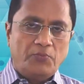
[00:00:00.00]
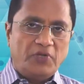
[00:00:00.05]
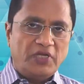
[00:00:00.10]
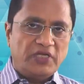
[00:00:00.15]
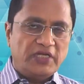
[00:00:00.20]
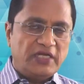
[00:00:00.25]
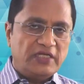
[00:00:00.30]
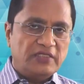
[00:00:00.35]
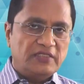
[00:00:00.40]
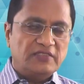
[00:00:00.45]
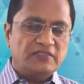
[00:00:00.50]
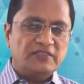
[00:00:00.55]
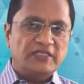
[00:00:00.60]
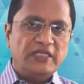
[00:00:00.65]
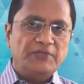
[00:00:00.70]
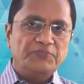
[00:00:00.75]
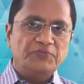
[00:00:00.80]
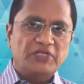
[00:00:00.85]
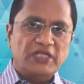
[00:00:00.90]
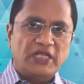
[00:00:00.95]
But at the
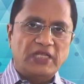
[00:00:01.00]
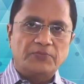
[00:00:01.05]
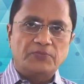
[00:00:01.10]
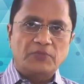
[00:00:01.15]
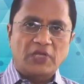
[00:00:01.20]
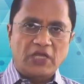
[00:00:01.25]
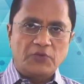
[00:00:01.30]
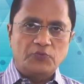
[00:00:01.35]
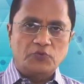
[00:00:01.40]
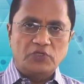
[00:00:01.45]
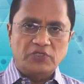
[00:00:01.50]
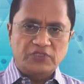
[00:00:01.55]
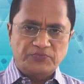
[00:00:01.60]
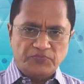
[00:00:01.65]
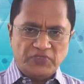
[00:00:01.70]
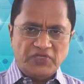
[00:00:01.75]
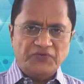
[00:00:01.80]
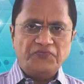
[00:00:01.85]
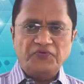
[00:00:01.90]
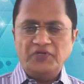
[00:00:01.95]
same time, I would
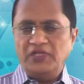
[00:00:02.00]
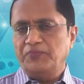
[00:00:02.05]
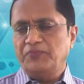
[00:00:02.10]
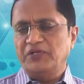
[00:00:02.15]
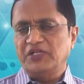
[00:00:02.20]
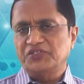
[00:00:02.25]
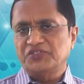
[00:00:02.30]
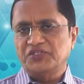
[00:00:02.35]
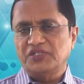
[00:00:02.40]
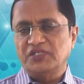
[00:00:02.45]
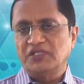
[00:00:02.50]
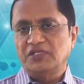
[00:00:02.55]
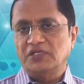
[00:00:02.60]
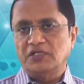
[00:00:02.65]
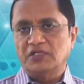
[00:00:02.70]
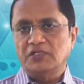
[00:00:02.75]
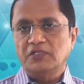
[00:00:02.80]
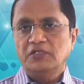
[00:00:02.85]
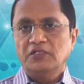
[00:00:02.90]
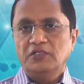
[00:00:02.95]
briefly mention
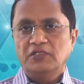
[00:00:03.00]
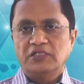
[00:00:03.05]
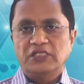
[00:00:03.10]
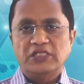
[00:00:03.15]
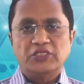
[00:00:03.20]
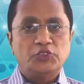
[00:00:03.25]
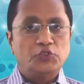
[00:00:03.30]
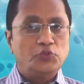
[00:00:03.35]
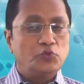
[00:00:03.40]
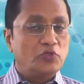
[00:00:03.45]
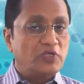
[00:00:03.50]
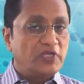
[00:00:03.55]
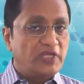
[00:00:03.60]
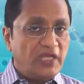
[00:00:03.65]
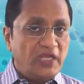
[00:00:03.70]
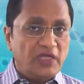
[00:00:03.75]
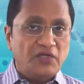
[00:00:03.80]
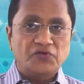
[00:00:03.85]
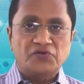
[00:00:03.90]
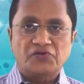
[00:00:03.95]
here that you
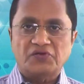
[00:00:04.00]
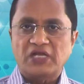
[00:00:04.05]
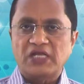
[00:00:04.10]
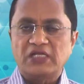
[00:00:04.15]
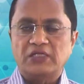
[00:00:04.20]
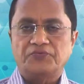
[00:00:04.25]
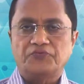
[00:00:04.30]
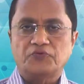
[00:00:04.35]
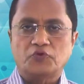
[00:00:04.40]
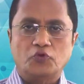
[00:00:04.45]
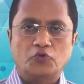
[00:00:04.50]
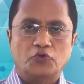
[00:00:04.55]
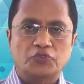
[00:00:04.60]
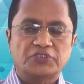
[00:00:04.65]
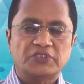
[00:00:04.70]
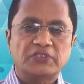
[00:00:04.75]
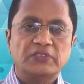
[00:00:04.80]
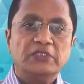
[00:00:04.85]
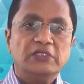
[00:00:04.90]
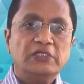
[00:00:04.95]
can try, of
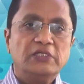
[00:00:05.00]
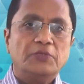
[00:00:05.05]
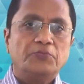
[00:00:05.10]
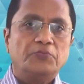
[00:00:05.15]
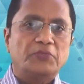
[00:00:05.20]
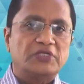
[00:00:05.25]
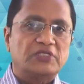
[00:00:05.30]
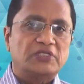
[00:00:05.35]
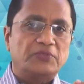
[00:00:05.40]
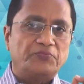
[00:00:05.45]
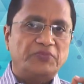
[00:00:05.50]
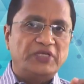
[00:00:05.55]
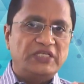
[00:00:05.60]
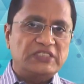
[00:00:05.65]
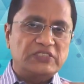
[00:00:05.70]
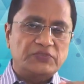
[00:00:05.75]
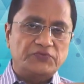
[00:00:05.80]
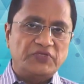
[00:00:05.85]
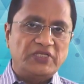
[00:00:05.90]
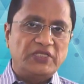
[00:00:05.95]
course, but the
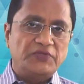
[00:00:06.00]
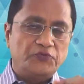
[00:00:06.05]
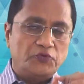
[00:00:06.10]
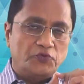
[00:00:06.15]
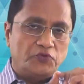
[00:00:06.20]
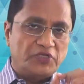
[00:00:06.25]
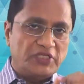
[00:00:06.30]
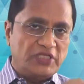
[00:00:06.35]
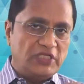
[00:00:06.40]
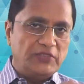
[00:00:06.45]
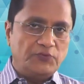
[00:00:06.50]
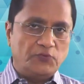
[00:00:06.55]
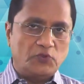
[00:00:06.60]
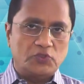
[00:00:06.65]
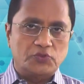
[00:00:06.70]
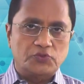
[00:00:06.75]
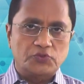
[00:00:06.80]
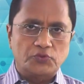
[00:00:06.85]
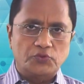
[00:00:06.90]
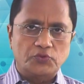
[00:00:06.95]
best way if you really
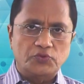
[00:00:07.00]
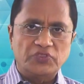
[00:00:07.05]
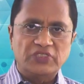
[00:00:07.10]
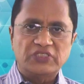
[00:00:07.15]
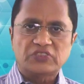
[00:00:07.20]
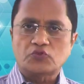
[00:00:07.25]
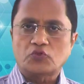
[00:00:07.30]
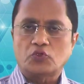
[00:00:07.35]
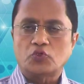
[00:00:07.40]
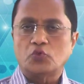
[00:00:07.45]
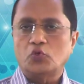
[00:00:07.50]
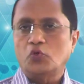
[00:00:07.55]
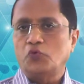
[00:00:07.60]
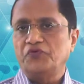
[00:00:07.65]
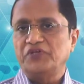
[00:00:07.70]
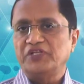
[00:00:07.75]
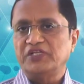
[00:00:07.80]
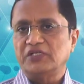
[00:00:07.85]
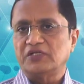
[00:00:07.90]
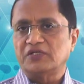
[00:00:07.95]
want to do is called
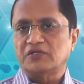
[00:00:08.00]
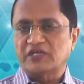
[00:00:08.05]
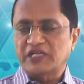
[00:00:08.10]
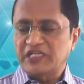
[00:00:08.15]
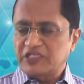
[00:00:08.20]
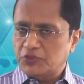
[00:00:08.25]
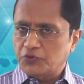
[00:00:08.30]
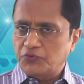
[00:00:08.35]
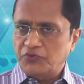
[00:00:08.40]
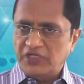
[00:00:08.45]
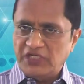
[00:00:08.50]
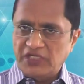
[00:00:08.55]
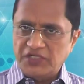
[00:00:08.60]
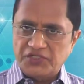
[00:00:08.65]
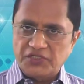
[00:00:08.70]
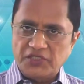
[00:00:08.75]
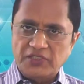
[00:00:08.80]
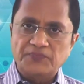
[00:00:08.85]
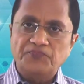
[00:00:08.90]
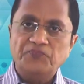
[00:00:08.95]
ovarian
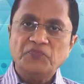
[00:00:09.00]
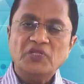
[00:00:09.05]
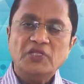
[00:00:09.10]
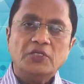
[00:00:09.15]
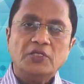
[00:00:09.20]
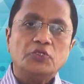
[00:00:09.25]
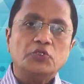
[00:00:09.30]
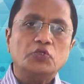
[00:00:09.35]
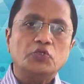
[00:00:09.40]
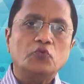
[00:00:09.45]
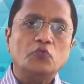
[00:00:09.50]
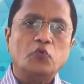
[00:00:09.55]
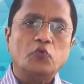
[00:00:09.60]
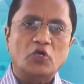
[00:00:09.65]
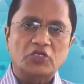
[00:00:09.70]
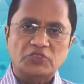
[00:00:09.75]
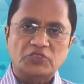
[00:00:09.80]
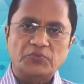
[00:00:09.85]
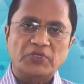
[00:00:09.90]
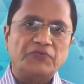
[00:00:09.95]
rejuvenation. You
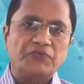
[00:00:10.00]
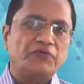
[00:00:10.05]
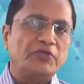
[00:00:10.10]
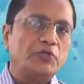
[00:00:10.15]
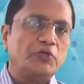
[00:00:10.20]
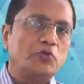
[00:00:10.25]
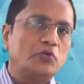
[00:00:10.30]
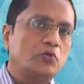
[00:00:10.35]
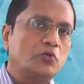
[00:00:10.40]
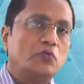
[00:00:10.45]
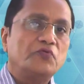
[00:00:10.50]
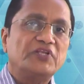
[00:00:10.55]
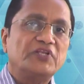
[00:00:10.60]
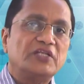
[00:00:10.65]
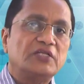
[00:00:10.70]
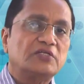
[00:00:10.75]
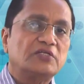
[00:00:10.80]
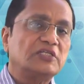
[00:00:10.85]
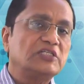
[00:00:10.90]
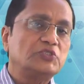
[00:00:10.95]
watch my video on
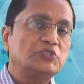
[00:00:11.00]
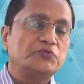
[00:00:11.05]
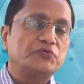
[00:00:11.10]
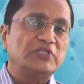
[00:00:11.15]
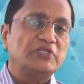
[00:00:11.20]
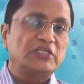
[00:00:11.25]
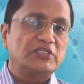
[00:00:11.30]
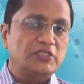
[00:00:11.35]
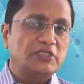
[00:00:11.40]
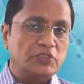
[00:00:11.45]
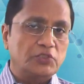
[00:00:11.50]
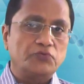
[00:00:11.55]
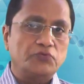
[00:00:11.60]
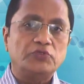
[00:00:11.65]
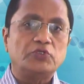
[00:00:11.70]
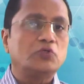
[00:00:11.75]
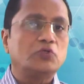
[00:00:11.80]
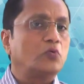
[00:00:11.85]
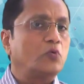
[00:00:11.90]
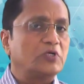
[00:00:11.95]
ovarian rejuvenation, you
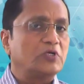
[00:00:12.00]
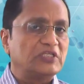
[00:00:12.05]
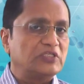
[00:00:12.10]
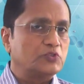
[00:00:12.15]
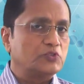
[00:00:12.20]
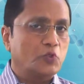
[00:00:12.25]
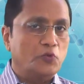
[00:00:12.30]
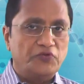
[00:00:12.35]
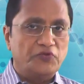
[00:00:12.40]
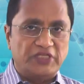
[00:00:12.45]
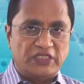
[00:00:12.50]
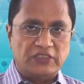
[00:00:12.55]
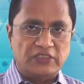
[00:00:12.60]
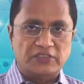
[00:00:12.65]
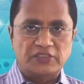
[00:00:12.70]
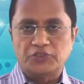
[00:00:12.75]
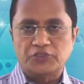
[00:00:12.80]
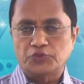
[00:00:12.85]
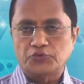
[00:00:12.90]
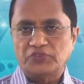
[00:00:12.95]
will know what is
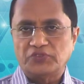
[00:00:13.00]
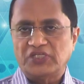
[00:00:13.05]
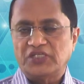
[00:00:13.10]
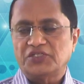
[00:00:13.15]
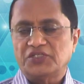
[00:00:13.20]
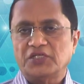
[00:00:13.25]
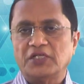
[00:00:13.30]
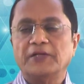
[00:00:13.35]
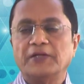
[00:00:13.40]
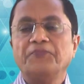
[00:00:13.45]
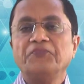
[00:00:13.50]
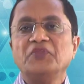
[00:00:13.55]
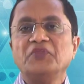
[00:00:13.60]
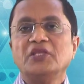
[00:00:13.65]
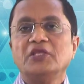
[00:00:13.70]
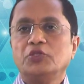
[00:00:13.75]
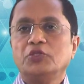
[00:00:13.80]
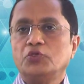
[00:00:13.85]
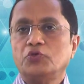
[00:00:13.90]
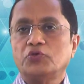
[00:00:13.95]
ovarian rejuvenation.
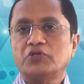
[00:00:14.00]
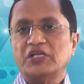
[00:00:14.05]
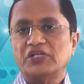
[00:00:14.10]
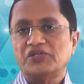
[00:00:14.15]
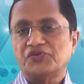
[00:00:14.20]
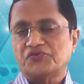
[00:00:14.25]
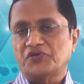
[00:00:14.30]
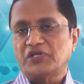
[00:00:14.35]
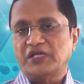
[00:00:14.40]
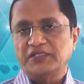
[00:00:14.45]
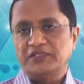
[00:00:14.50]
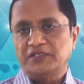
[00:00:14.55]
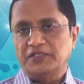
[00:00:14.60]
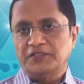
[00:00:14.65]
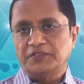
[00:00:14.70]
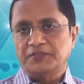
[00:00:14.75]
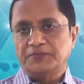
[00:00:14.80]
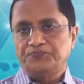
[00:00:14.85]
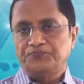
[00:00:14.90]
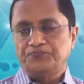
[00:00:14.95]
You can try that.